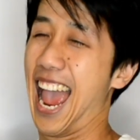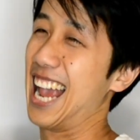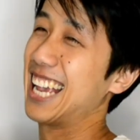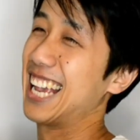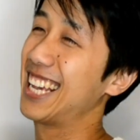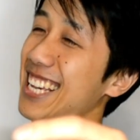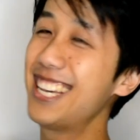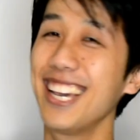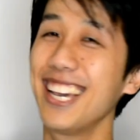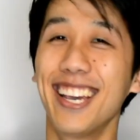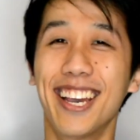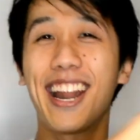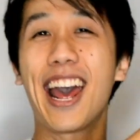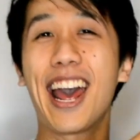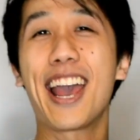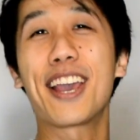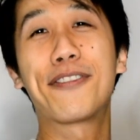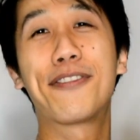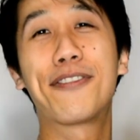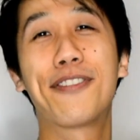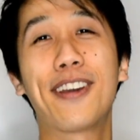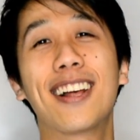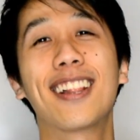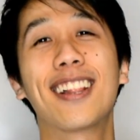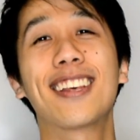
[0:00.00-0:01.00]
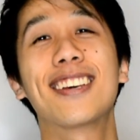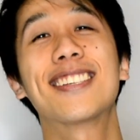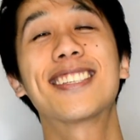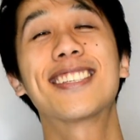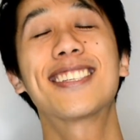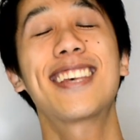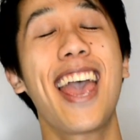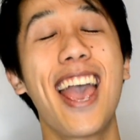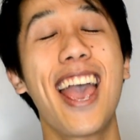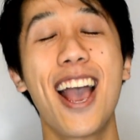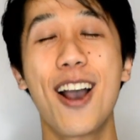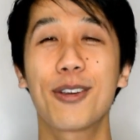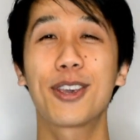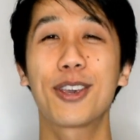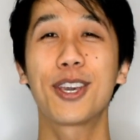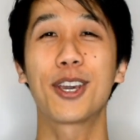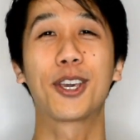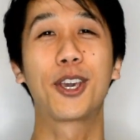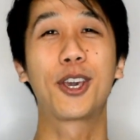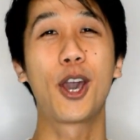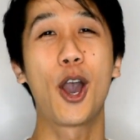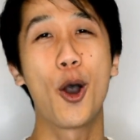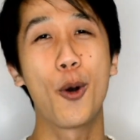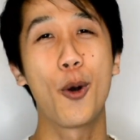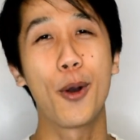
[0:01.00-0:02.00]
G'day fellas, how are you
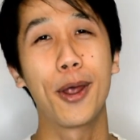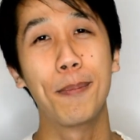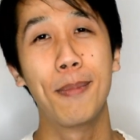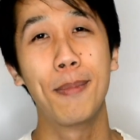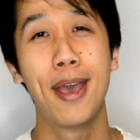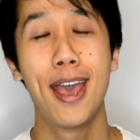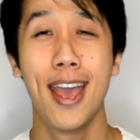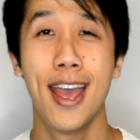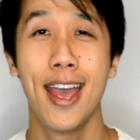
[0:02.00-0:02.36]
going?